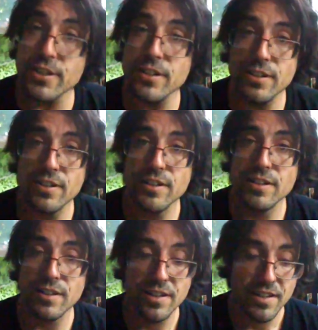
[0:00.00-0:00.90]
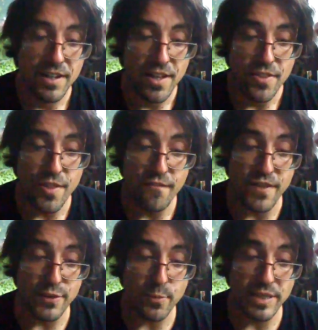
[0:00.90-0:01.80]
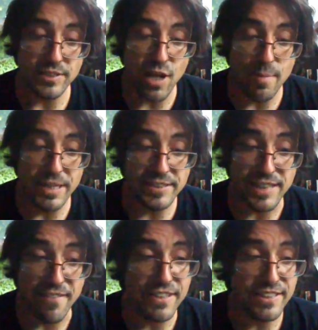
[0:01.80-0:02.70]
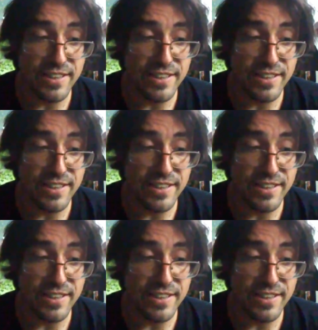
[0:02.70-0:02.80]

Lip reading: the 5th one is dominant 7,